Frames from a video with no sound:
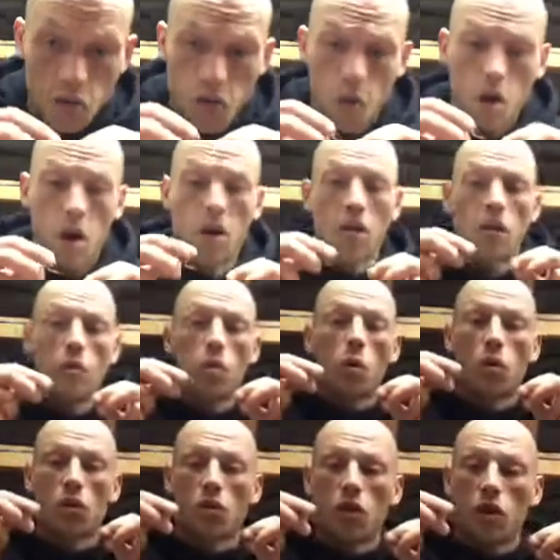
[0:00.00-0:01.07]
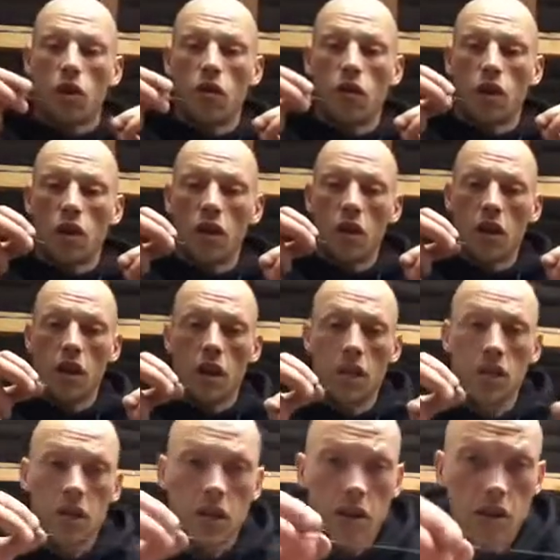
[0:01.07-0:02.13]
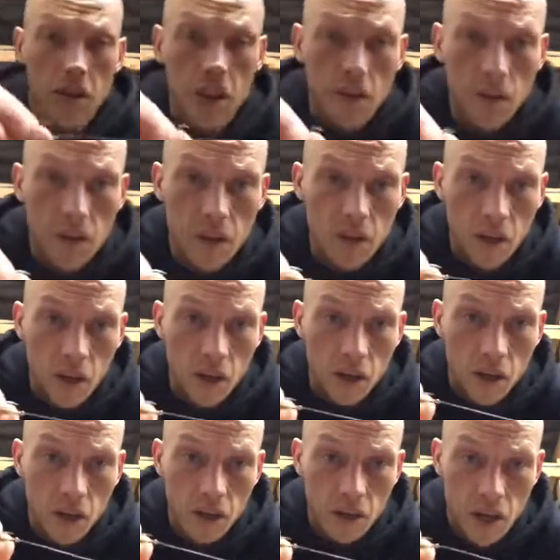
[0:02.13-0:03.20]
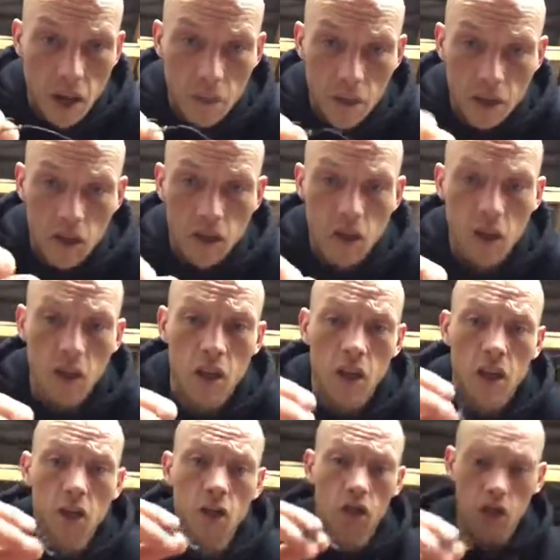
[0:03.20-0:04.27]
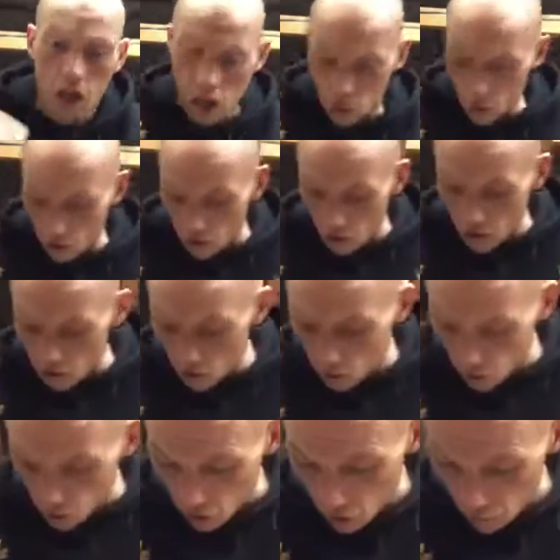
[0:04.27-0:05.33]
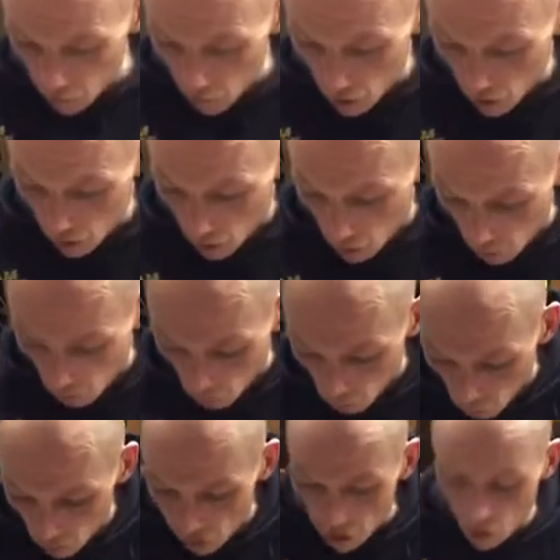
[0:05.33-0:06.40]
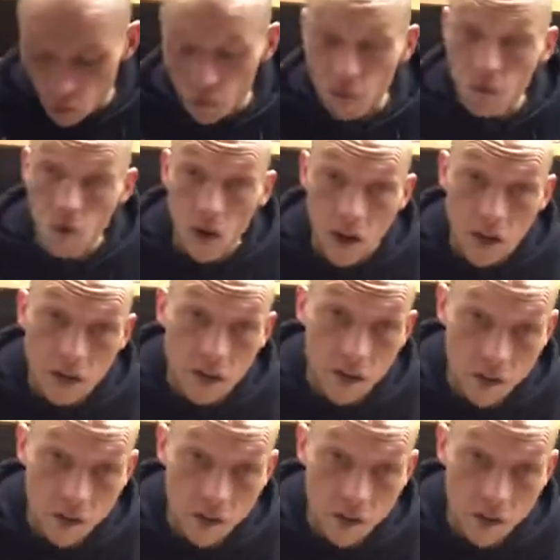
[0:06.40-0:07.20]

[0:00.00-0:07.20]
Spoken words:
for a while that the point's gone over. And it's like I was saying with this line, that it's damaged. So check all your rigs all the time. I'm not reusing rigs,